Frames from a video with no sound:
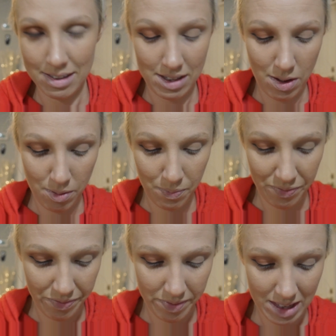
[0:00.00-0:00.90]
So
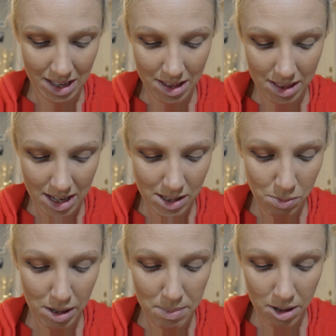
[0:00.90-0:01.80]
that's
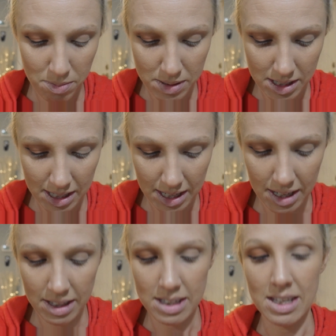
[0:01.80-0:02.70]
what I'm hoping to get
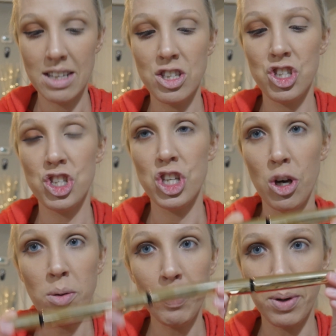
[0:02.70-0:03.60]
out of this. It's
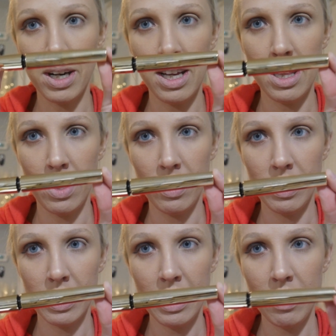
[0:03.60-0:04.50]
so pretty though.
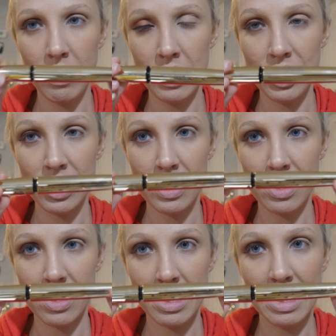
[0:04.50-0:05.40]
Look how it's
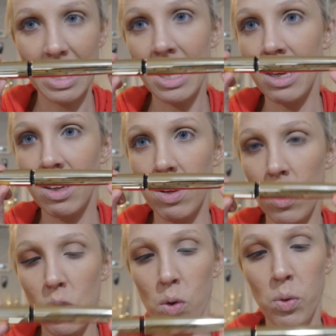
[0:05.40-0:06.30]
just sleek
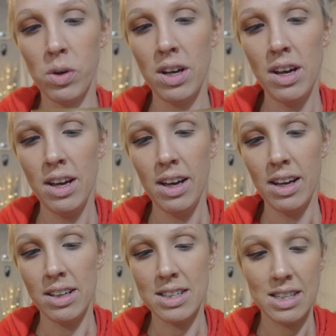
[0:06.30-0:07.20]
gold
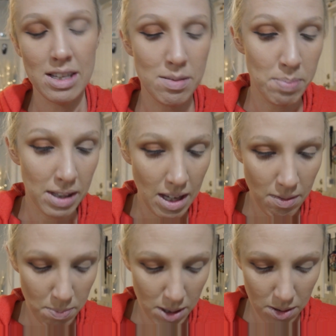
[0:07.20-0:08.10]
and it says
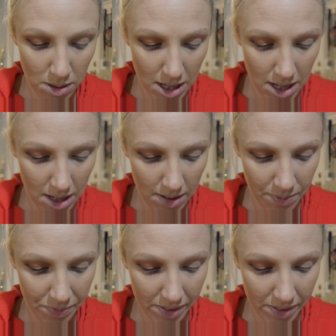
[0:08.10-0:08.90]
Believe Beauty.